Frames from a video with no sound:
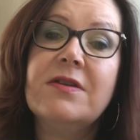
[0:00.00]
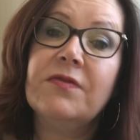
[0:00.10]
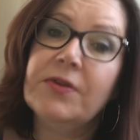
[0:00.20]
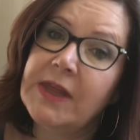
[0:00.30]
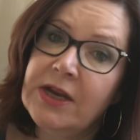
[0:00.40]

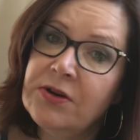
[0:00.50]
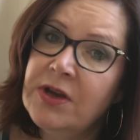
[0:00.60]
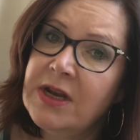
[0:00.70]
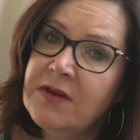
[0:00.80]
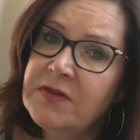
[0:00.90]
For they are
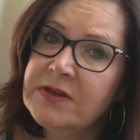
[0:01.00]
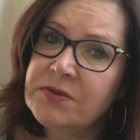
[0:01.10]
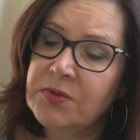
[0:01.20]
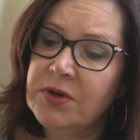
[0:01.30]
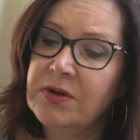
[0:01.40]
not of this
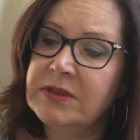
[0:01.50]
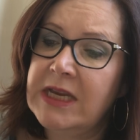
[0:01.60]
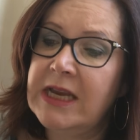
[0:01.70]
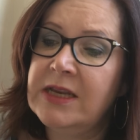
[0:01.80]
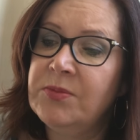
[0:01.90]
world
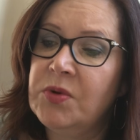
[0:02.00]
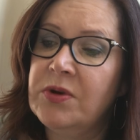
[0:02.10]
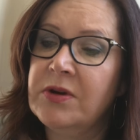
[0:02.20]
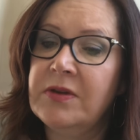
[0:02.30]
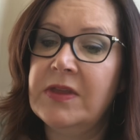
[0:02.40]
any
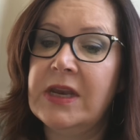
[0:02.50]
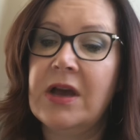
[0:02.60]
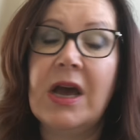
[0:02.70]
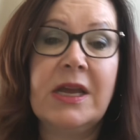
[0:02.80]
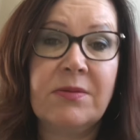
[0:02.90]
more than
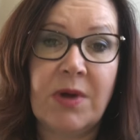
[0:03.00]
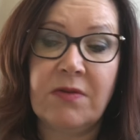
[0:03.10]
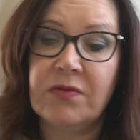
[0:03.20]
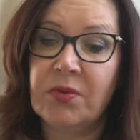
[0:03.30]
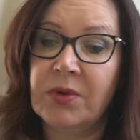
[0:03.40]
I am
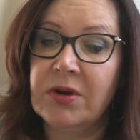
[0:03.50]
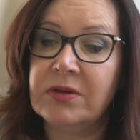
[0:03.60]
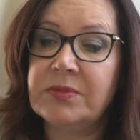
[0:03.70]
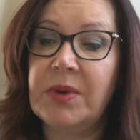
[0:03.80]
of the world.